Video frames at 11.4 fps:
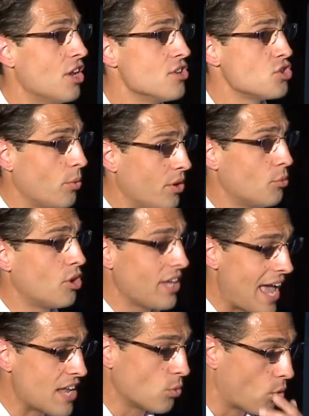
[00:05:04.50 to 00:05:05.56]
So we really
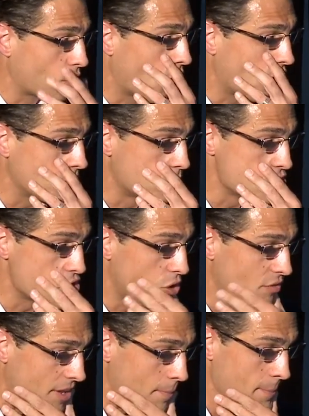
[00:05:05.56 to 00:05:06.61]
had to work hard to
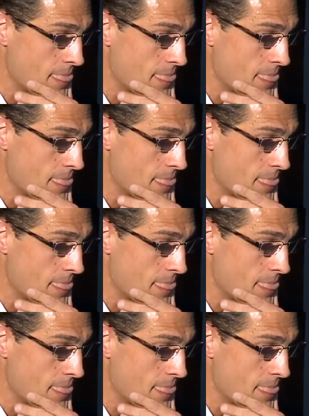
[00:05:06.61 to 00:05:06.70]
preserve him.